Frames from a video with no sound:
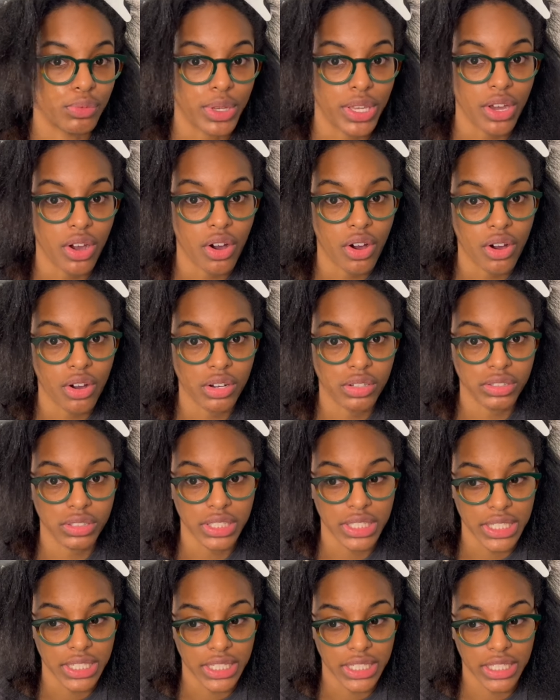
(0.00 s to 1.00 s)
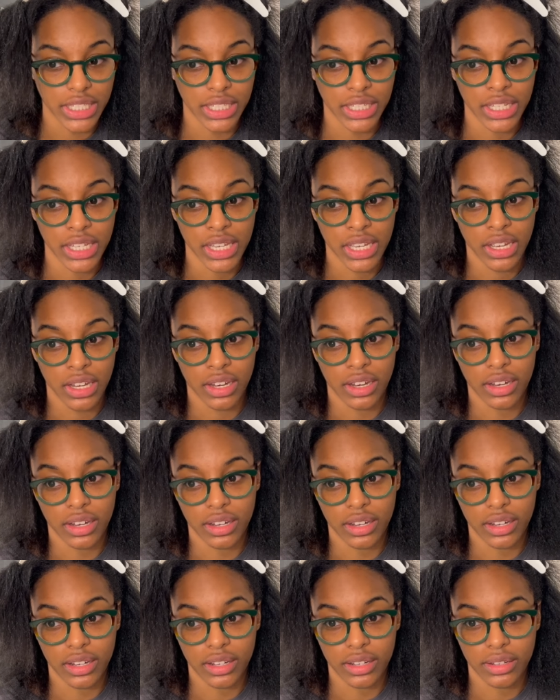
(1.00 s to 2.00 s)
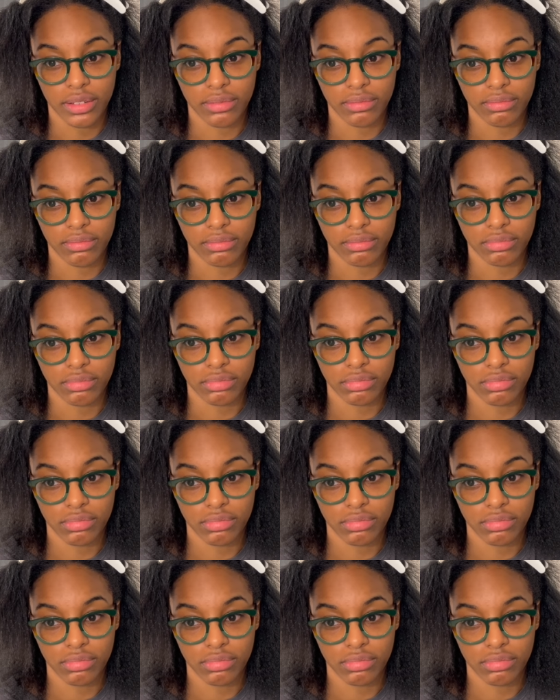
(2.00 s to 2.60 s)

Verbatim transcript: We all need, um,